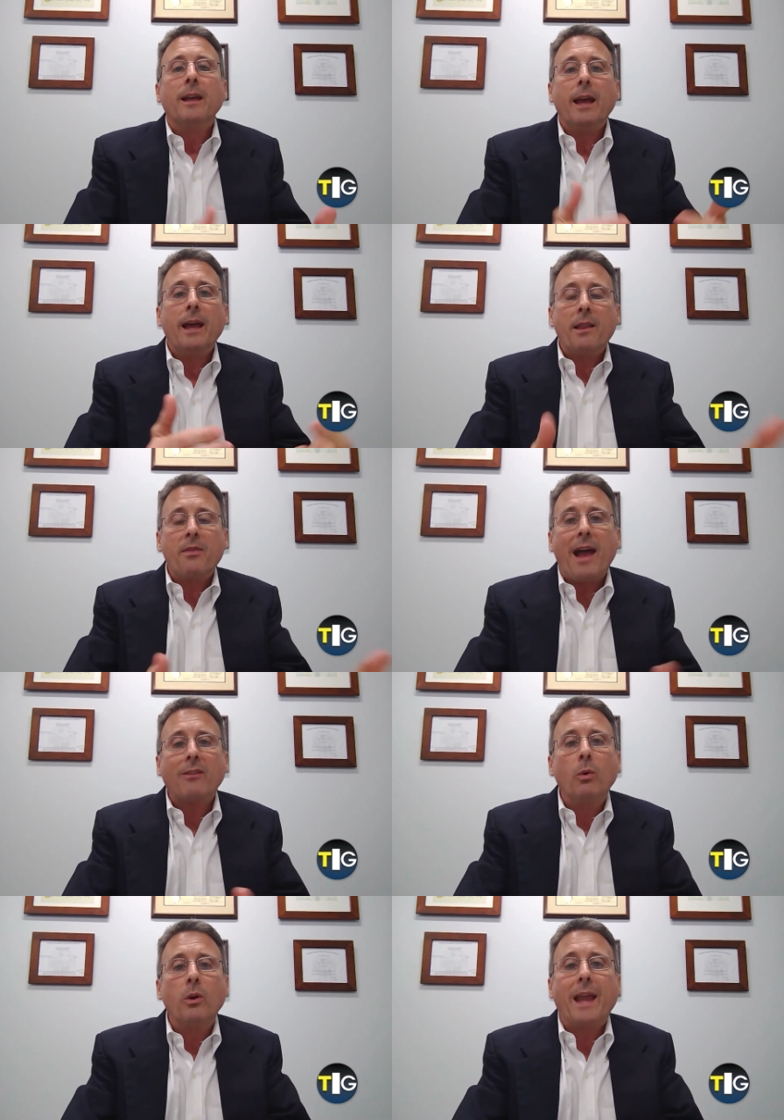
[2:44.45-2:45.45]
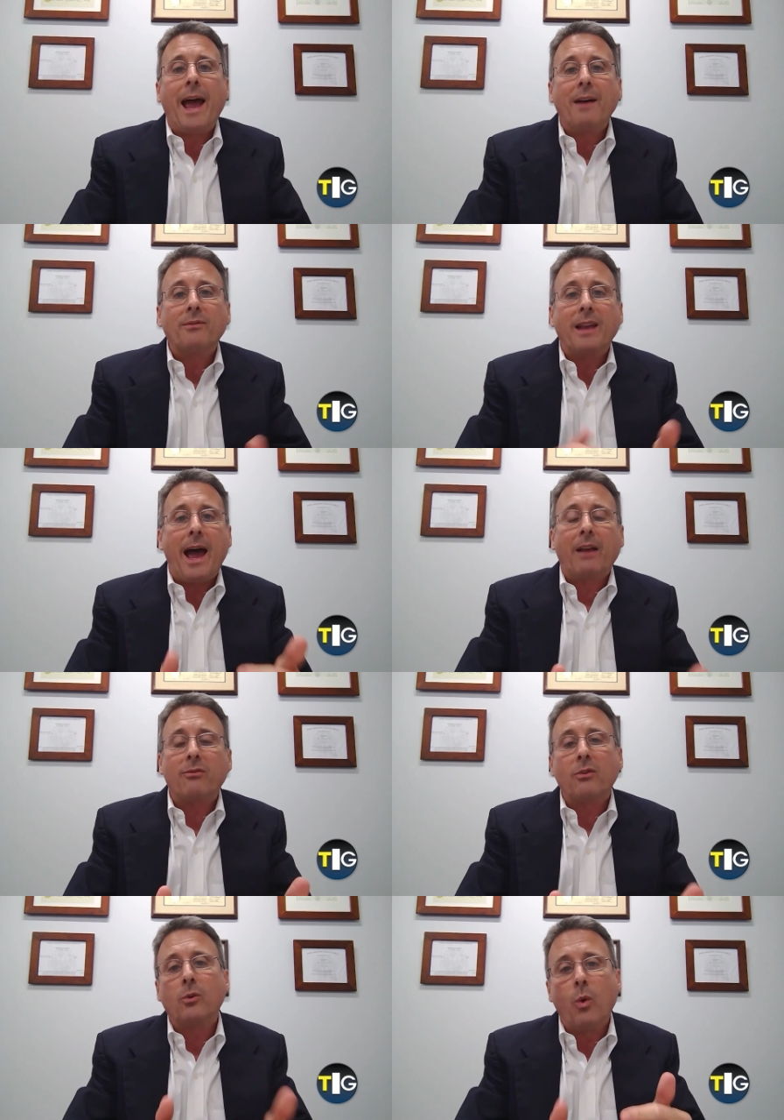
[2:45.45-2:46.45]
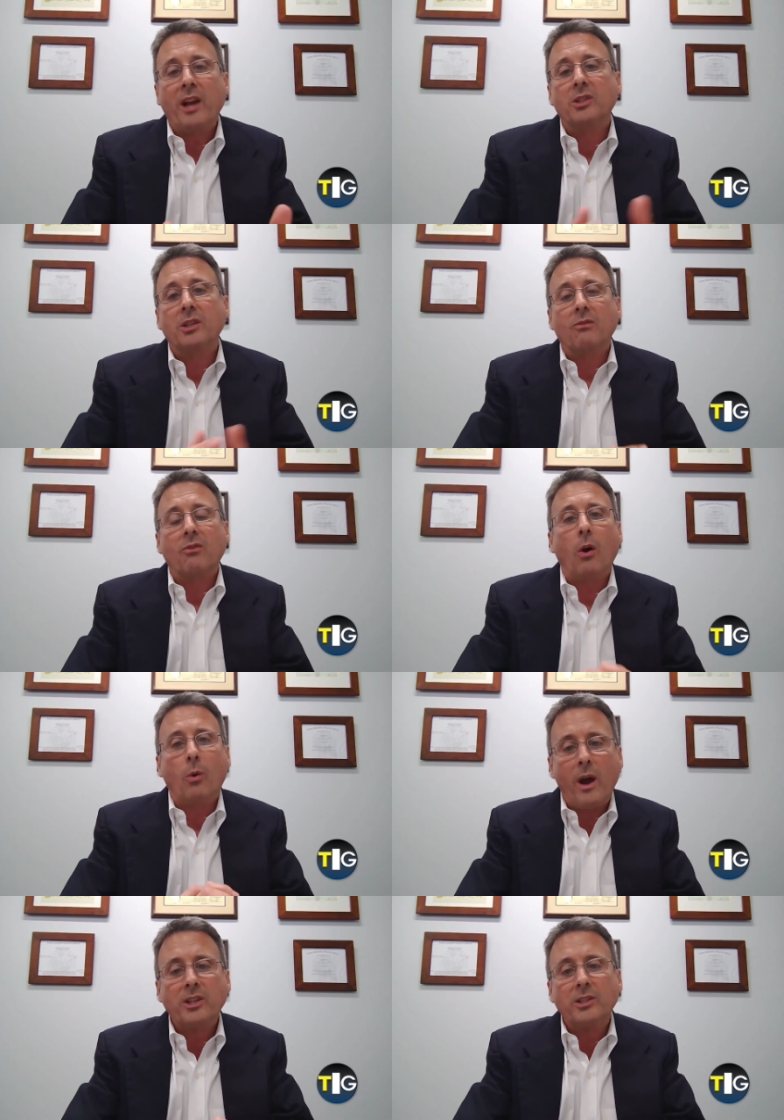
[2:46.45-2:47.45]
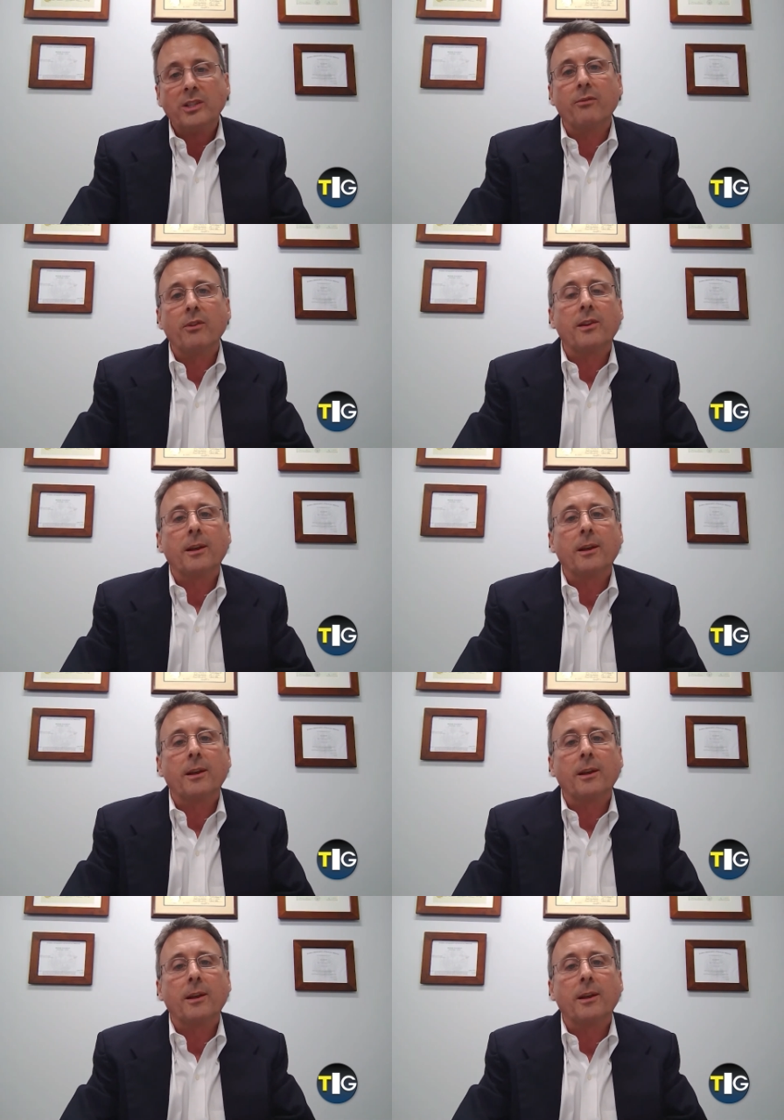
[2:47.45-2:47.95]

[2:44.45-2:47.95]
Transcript: And that's where you have to ask questions. Question everything.